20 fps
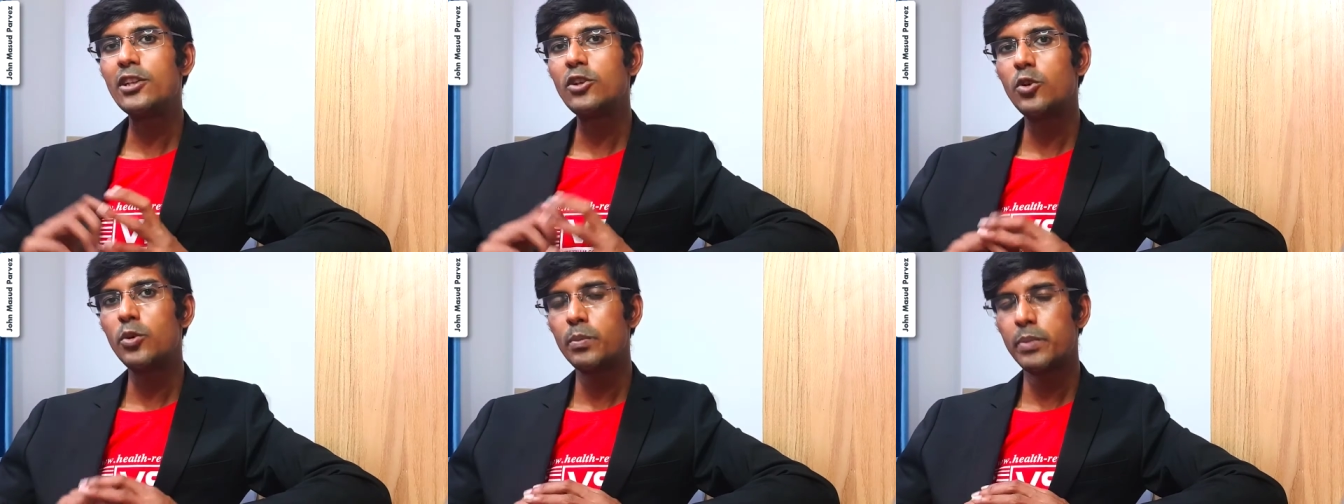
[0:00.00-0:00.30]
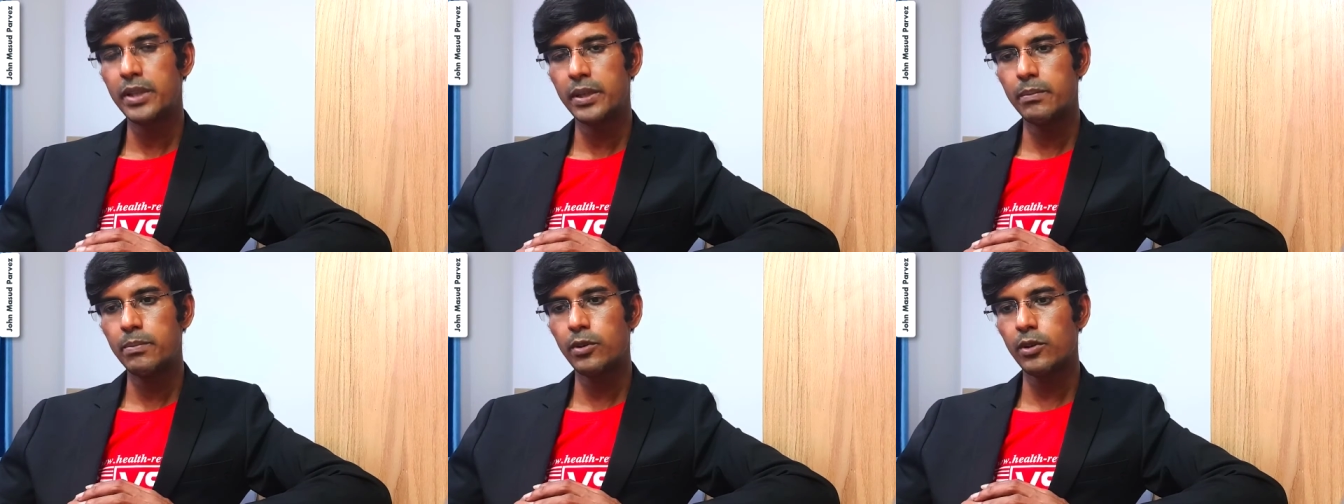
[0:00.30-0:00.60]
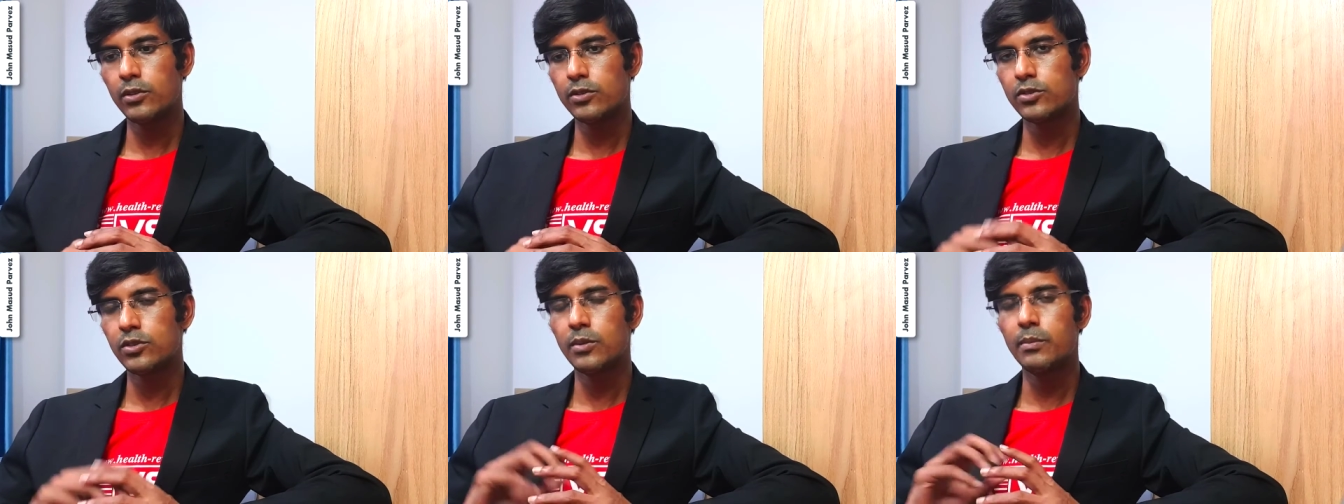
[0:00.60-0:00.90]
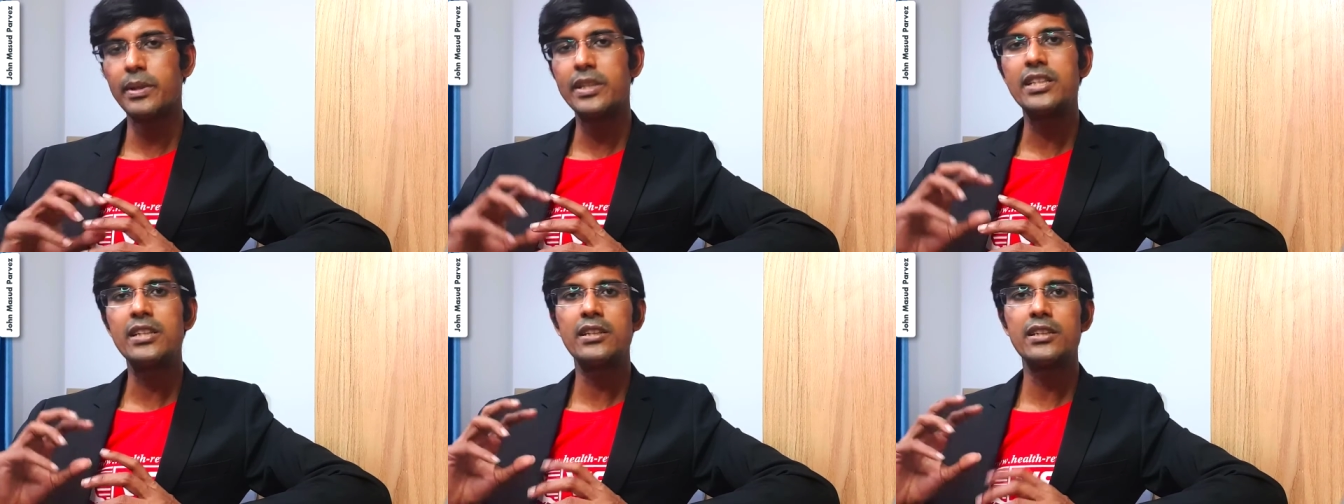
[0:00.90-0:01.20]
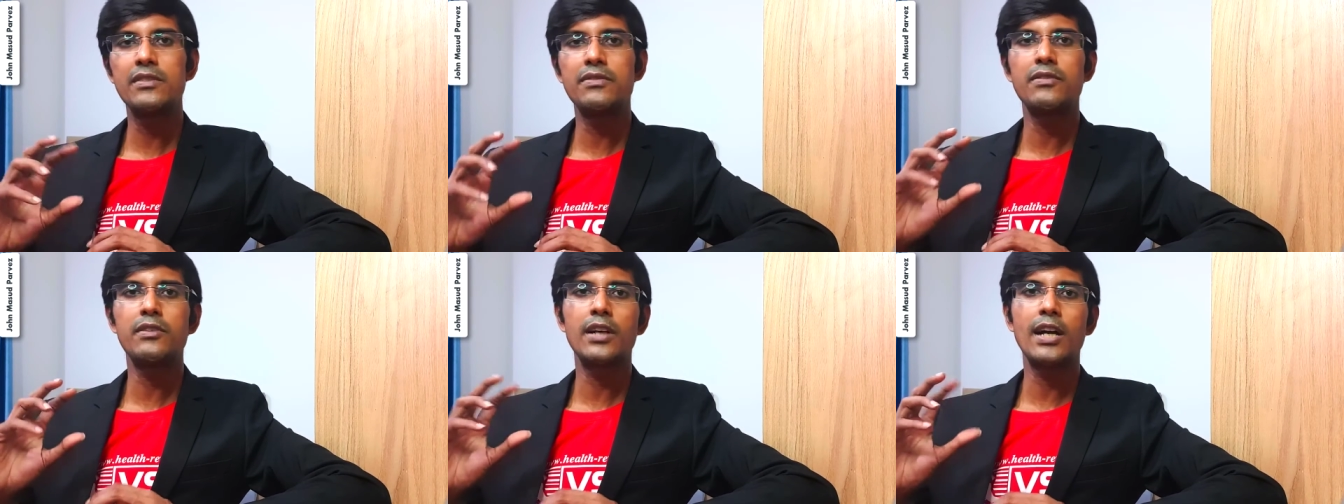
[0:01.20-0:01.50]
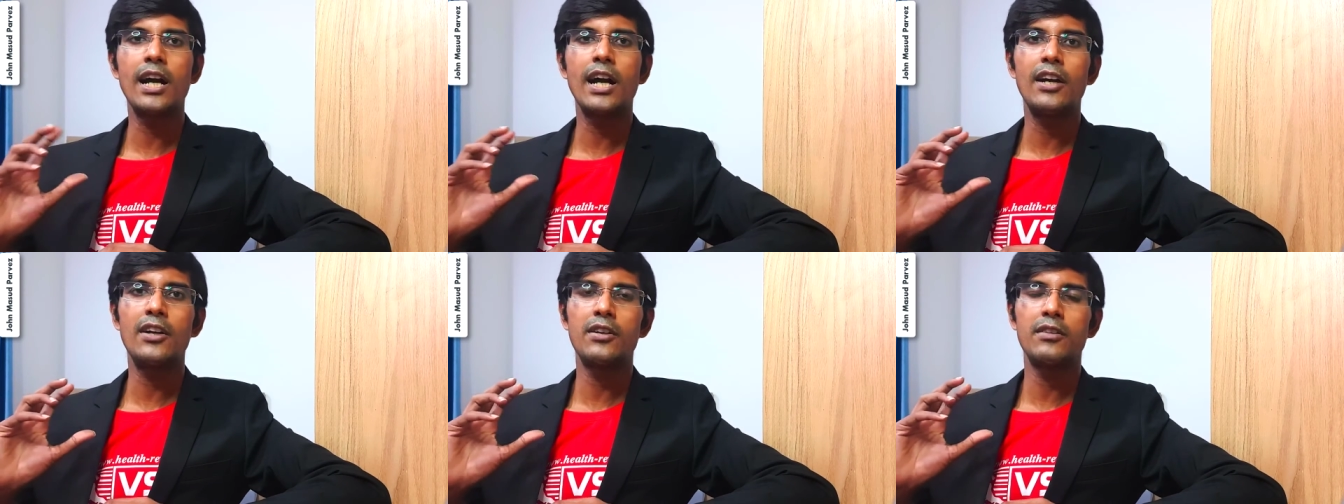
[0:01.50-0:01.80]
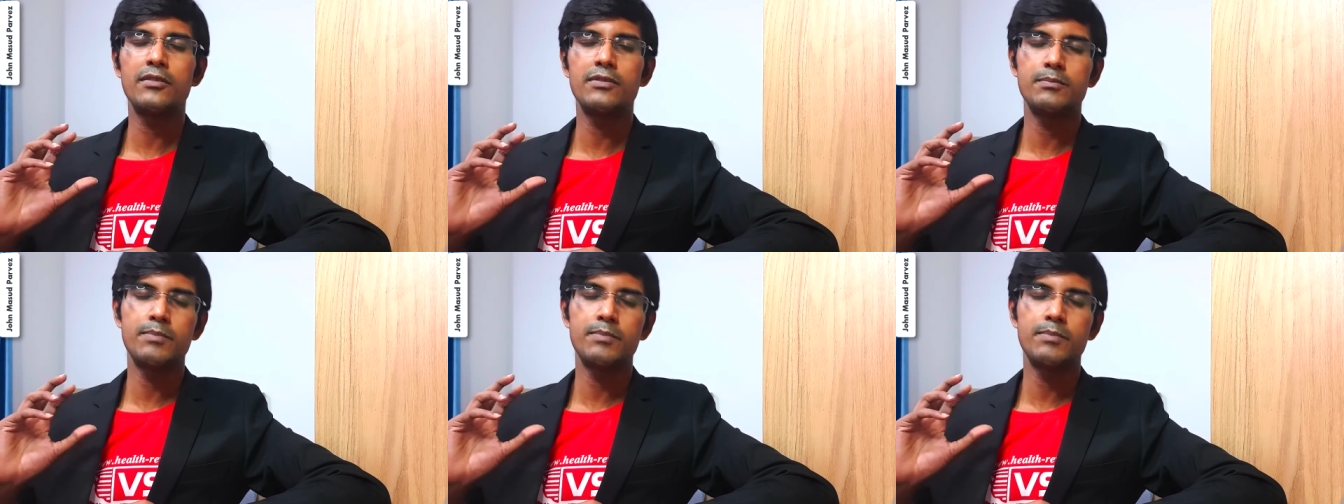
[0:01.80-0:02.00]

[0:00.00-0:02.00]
new people, so meeting different kind of